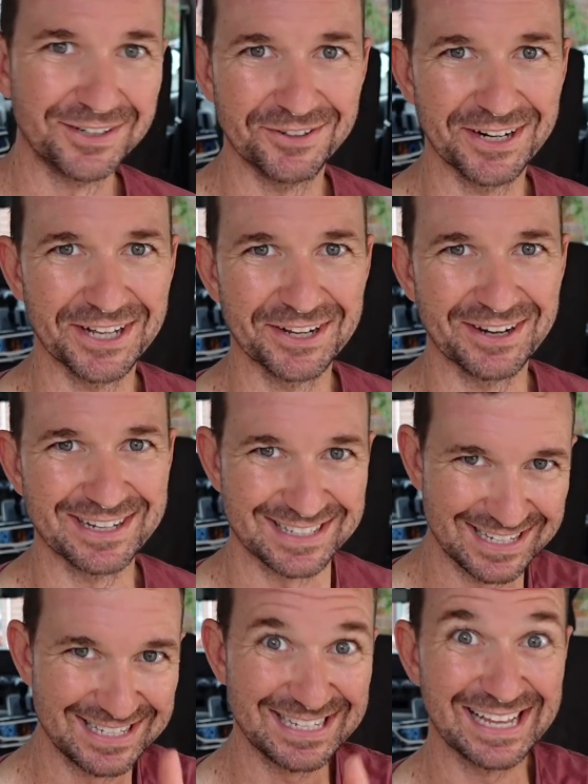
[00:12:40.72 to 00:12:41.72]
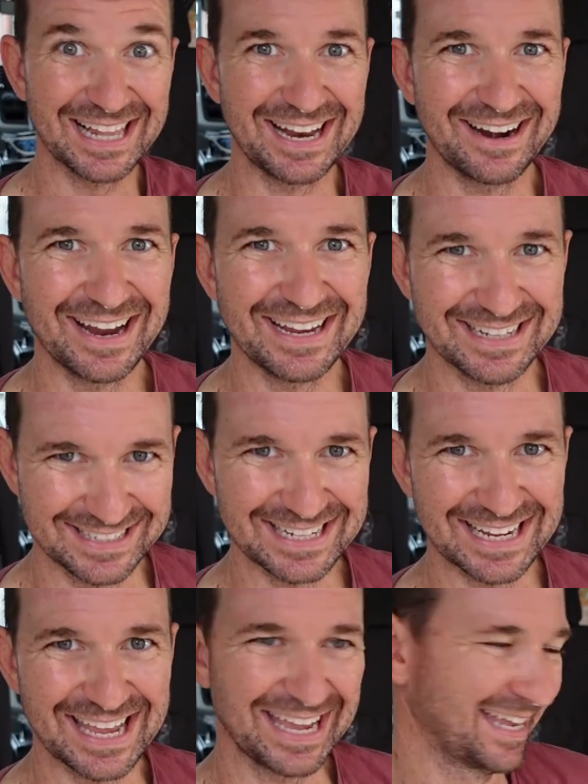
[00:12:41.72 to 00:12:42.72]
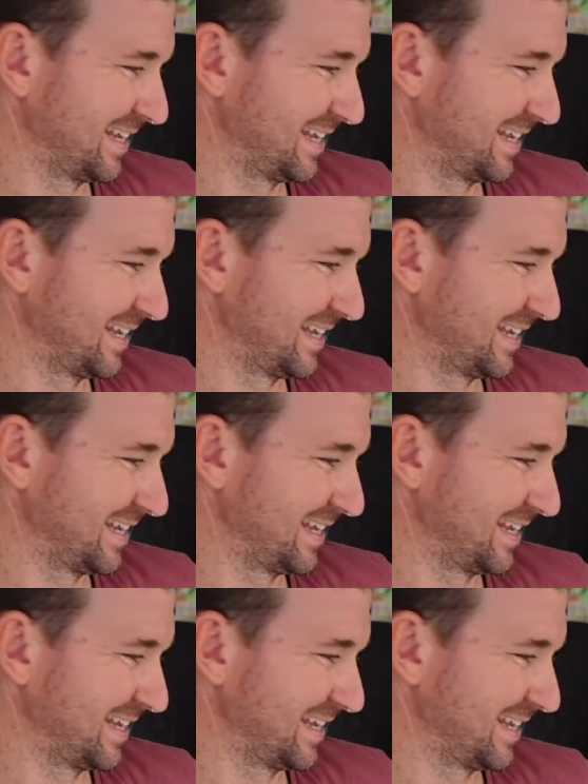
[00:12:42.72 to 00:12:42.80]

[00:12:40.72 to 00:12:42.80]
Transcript: Righto guys, see you later, hey, take care.